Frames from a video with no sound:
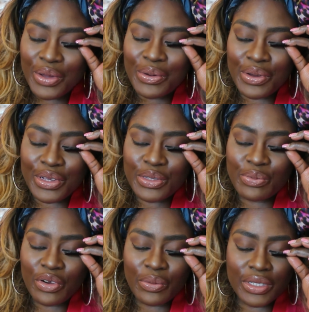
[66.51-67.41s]
well,
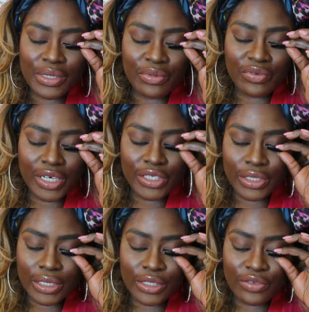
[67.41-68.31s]
experimenting with
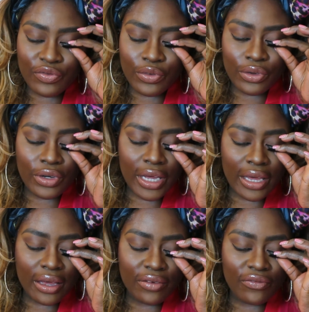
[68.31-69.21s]
lashes
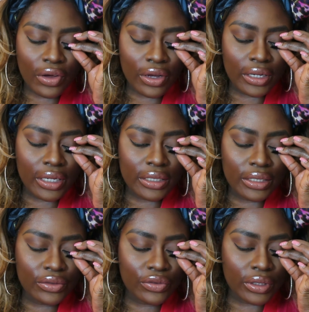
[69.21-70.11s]
forever, like
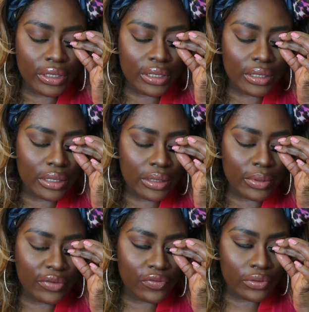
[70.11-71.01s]
literally since I was
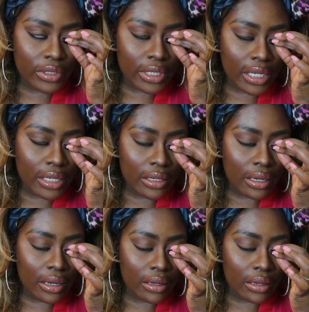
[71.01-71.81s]
about 14.